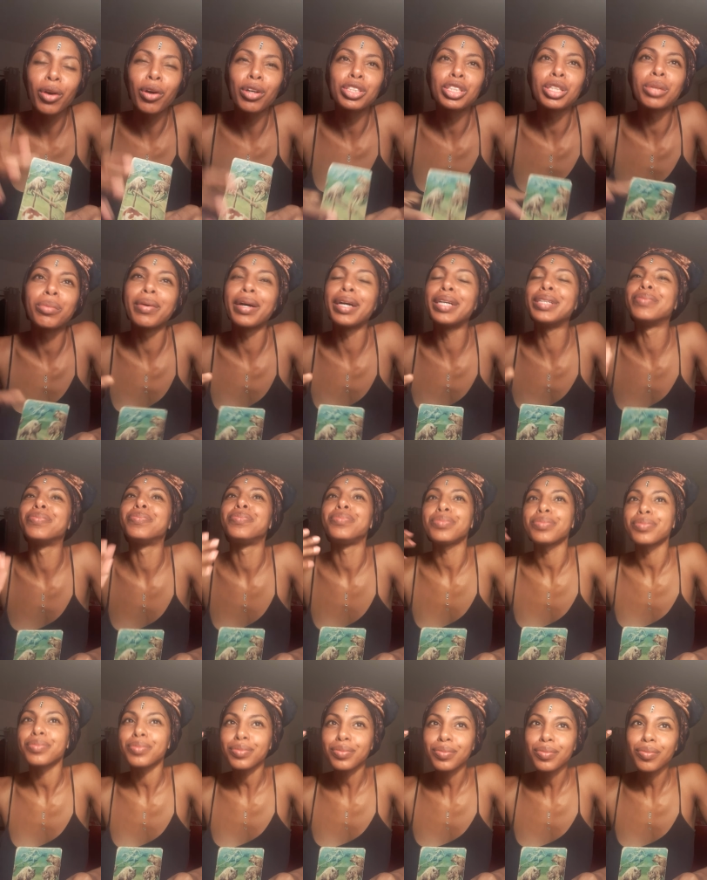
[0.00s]
culture, but
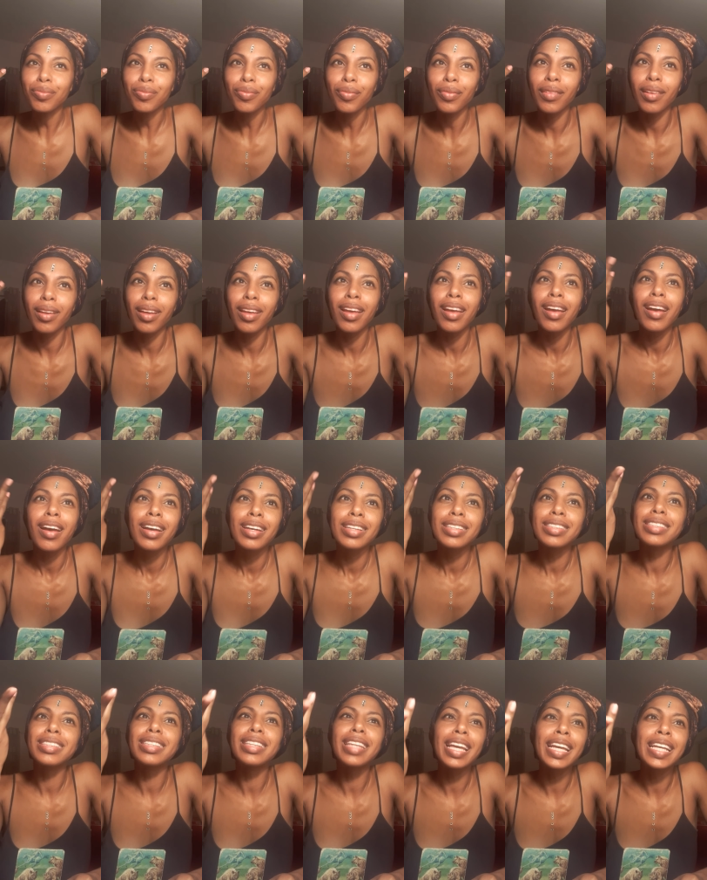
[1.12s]

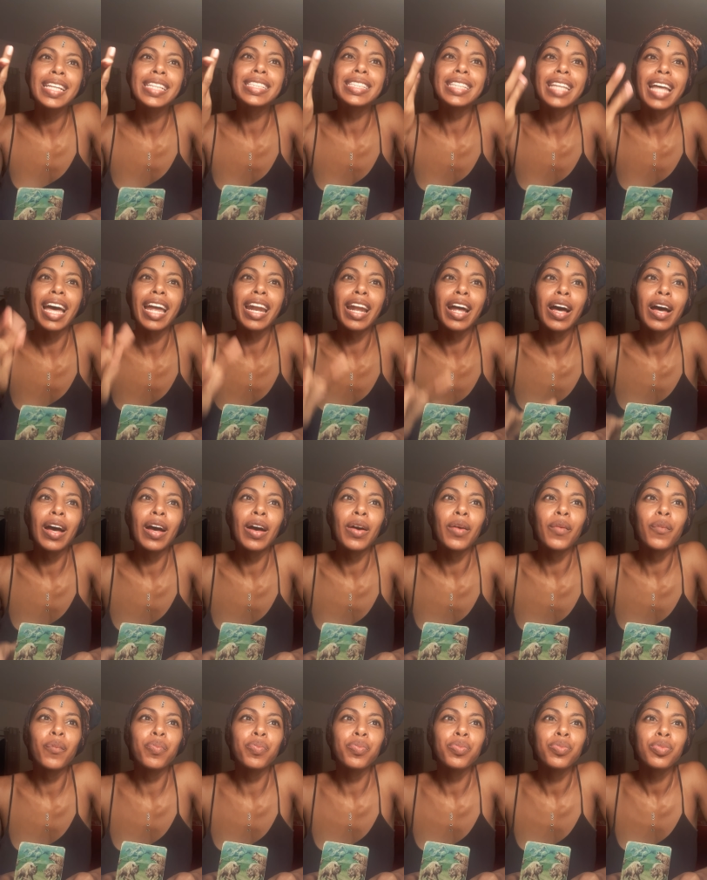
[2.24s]
things that
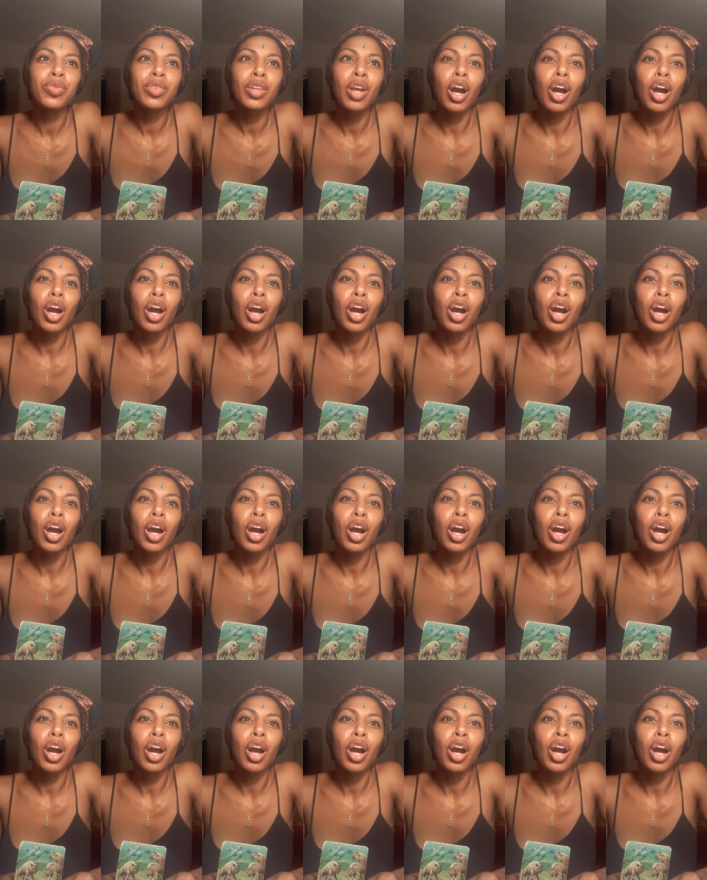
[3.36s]
um,